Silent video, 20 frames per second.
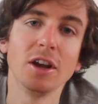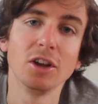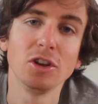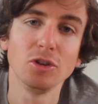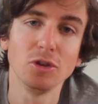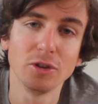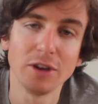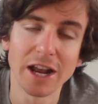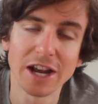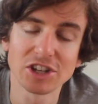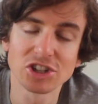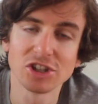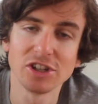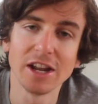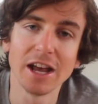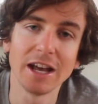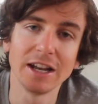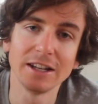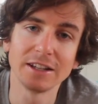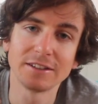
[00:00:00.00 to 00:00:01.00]
your
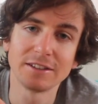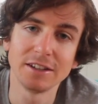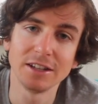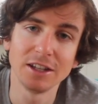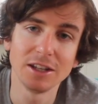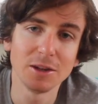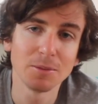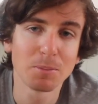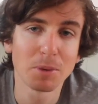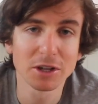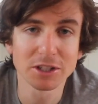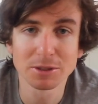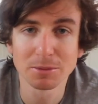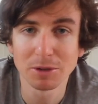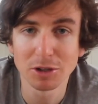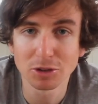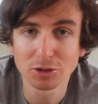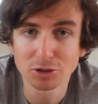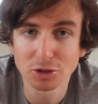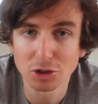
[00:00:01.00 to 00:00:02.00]
nationality,
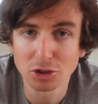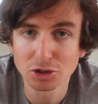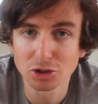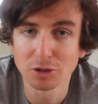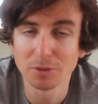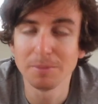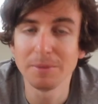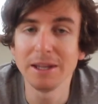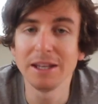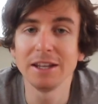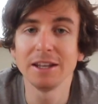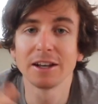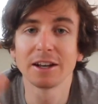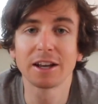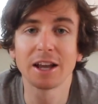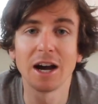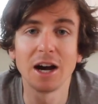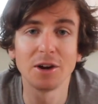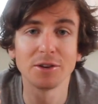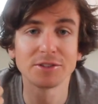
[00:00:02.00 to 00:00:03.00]
possibly your social media
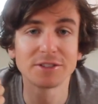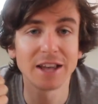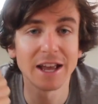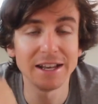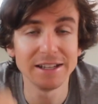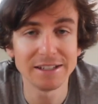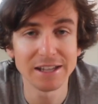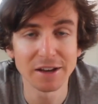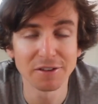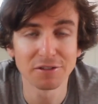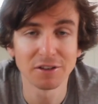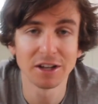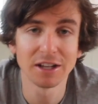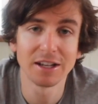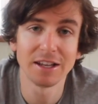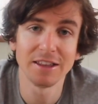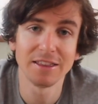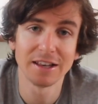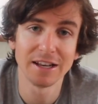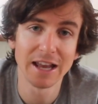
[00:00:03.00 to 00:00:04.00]
accounts, and
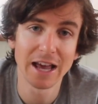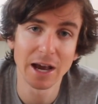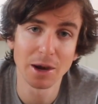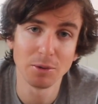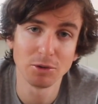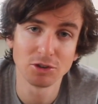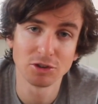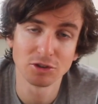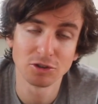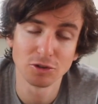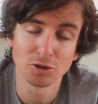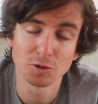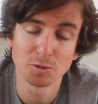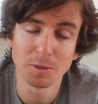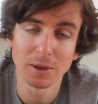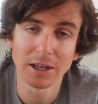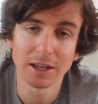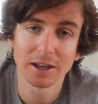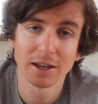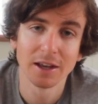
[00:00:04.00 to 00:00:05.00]
definitely the languages you
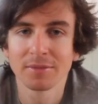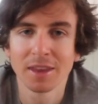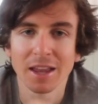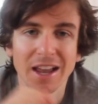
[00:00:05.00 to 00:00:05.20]
speak.